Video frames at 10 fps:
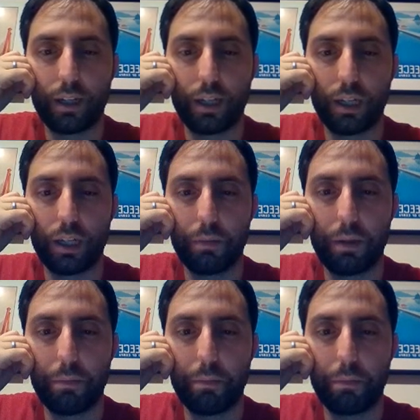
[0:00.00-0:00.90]

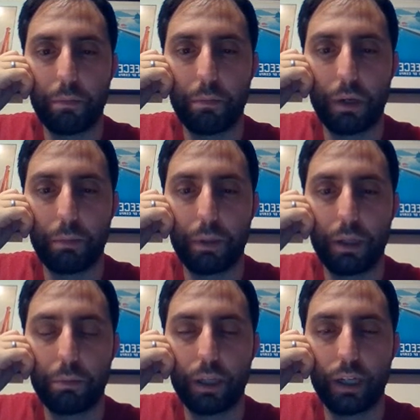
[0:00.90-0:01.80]
it might be a
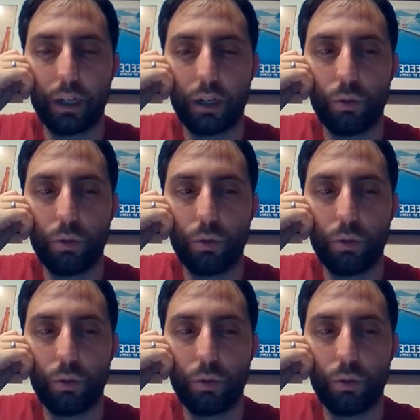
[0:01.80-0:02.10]
player.